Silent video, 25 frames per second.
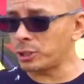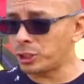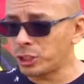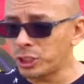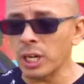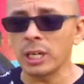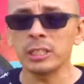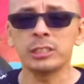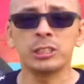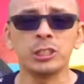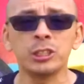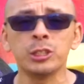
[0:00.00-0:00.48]

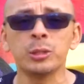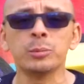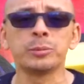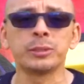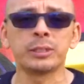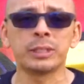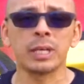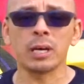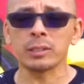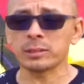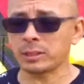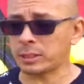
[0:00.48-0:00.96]
judging
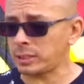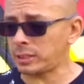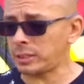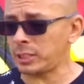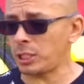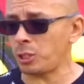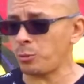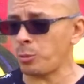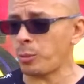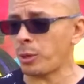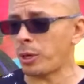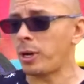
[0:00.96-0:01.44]
themselves to
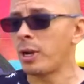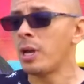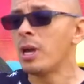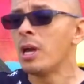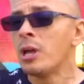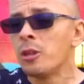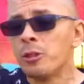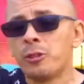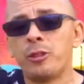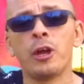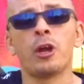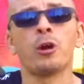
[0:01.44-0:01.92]
see where
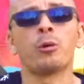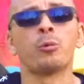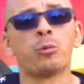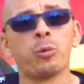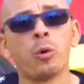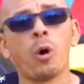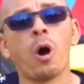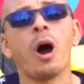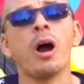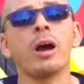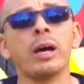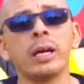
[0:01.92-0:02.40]
they're
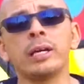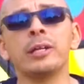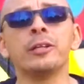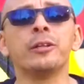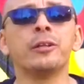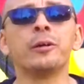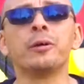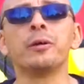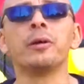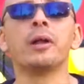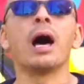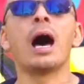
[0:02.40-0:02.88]
wrong in
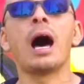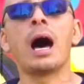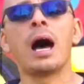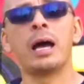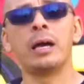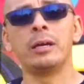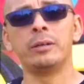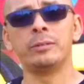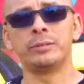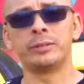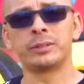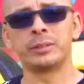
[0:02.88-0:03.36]
their
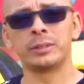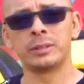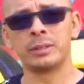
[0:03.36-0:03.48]
lives.